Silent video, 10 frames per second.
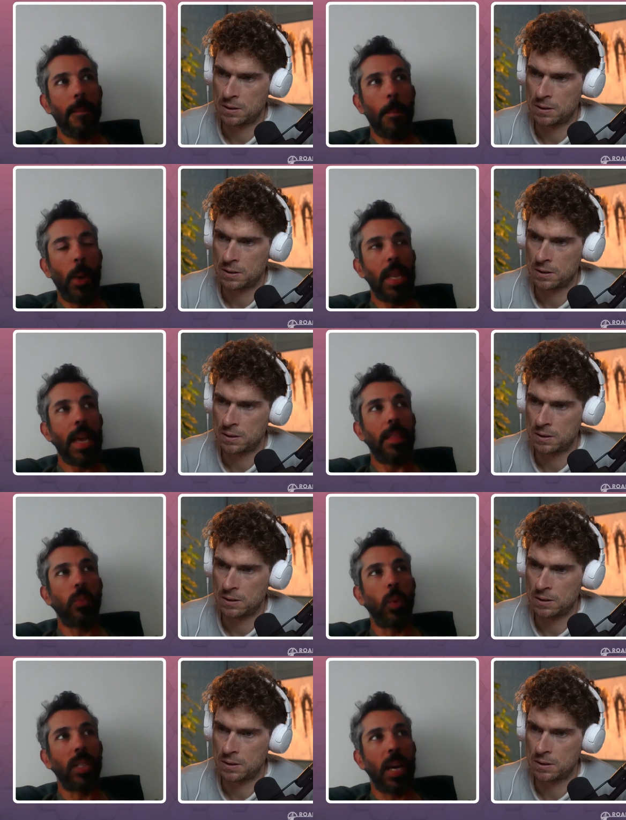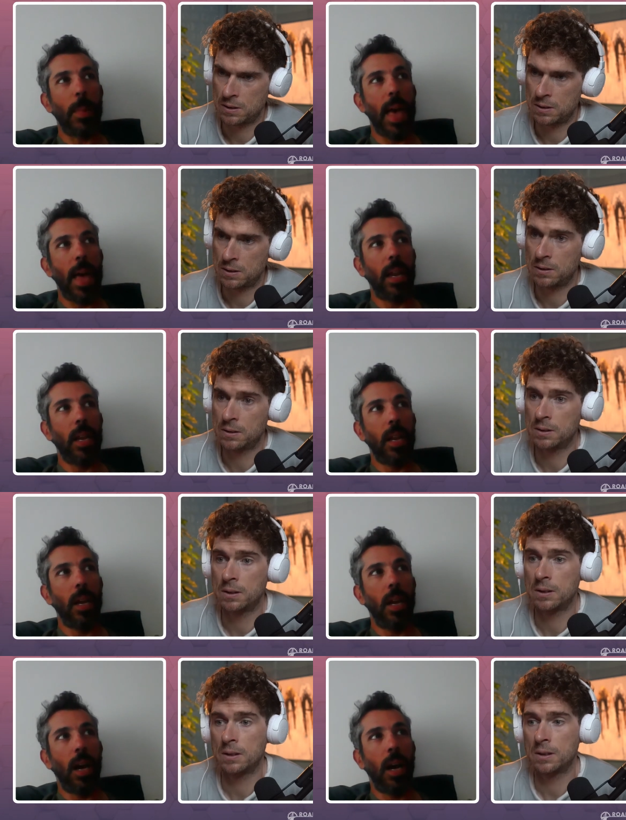Speaker 1: but yeah, this one time I had
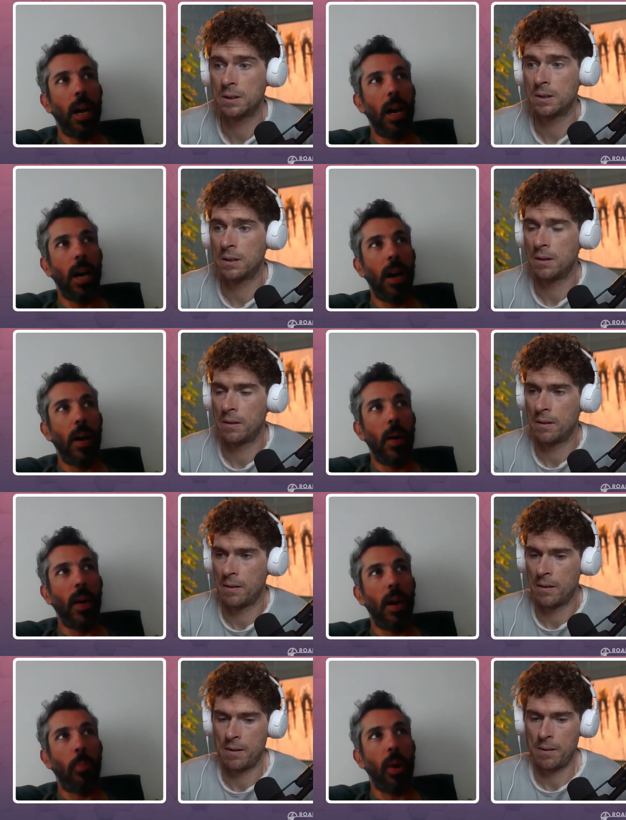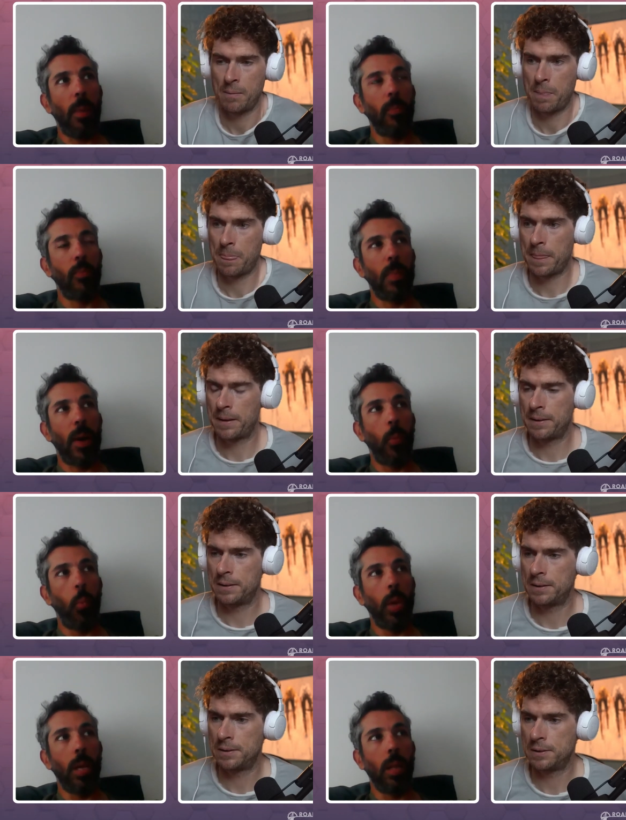uh, uh, a problem with my
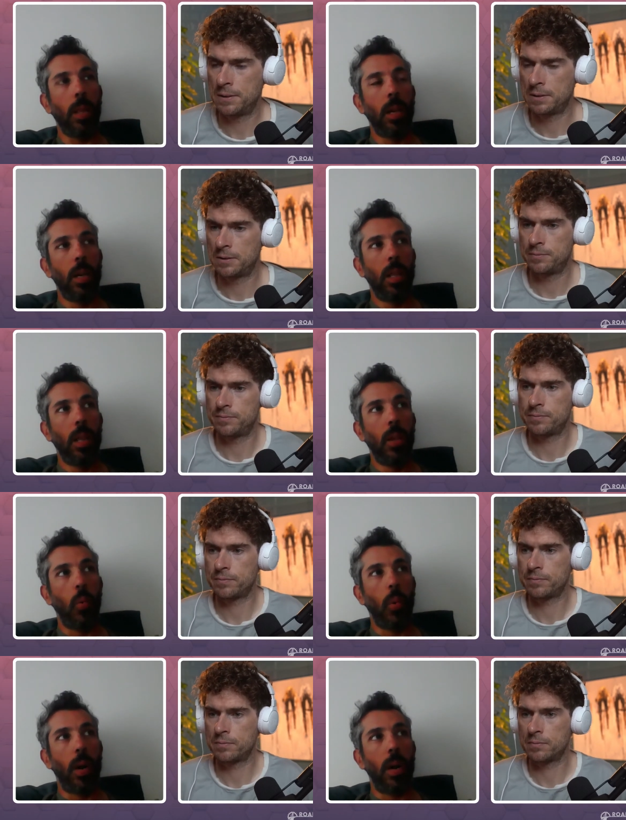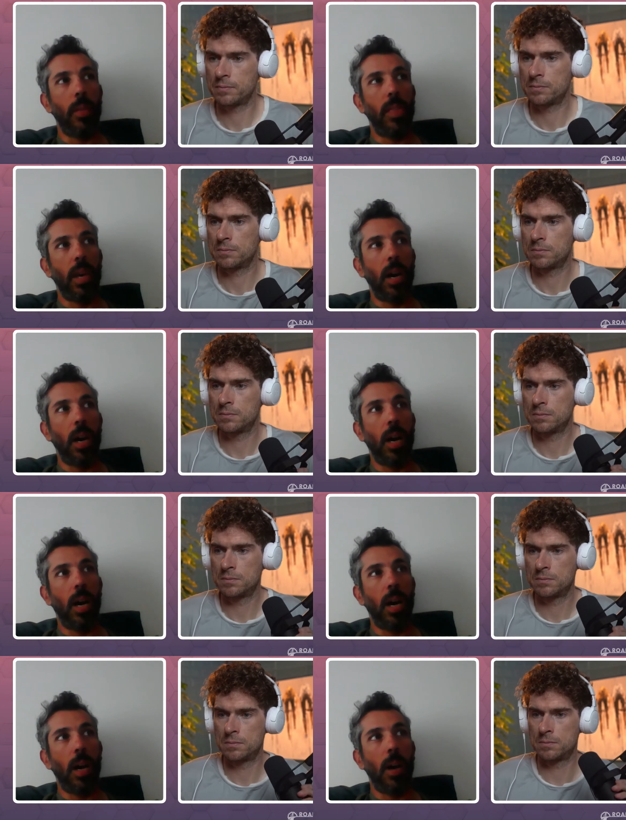wheel where the
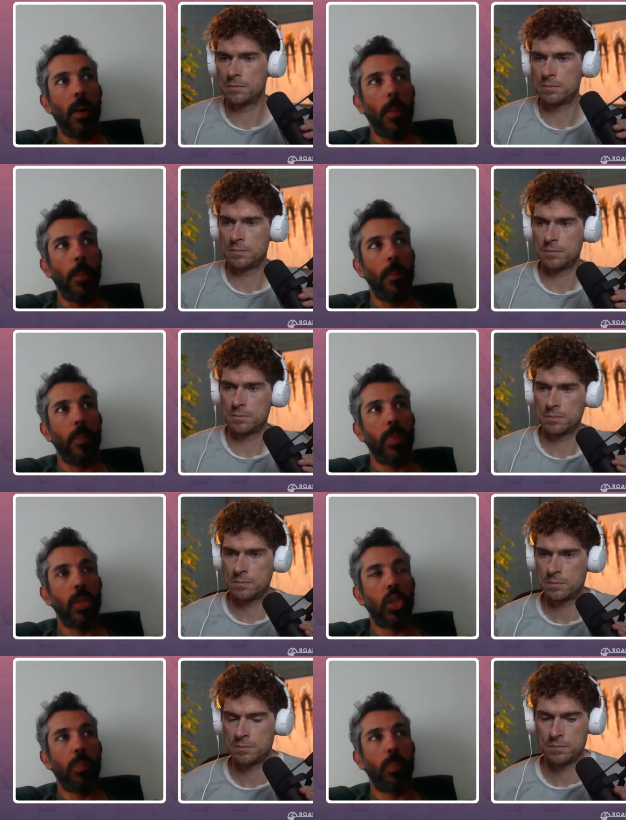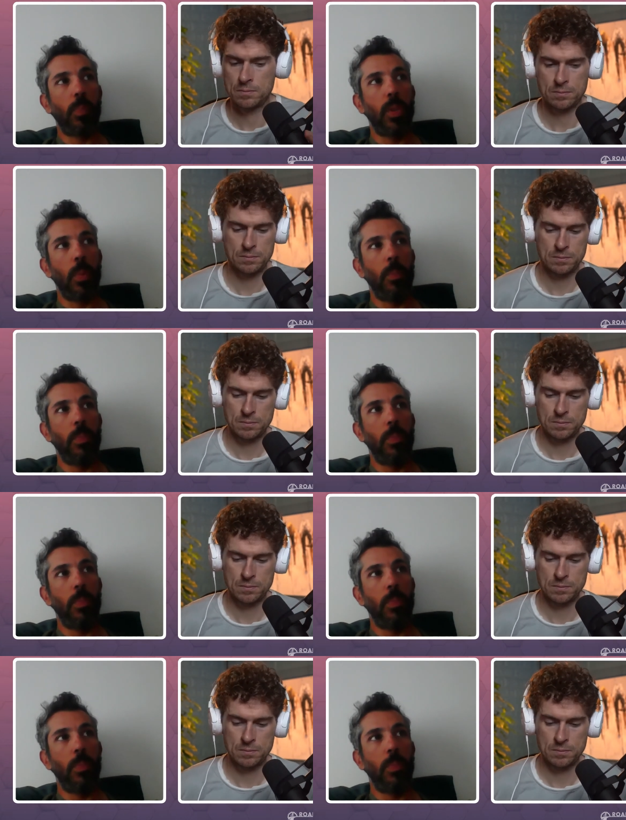um, the the